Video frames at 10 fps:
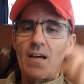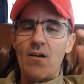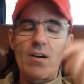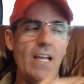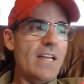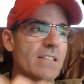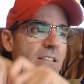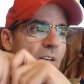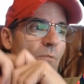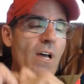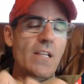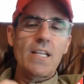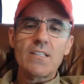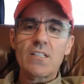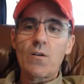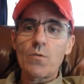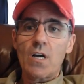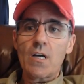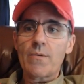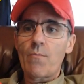Alrighty guys, so let's go
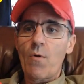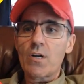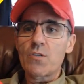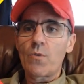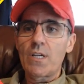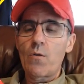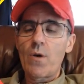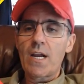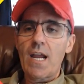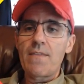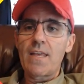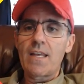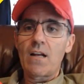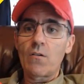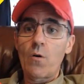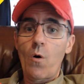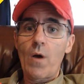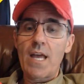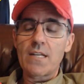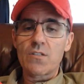talk about the markets really quick, and then I'll go
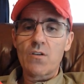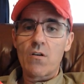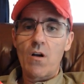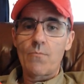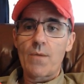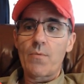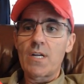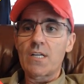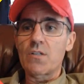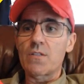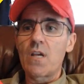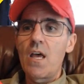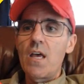ahead and start on my predictions.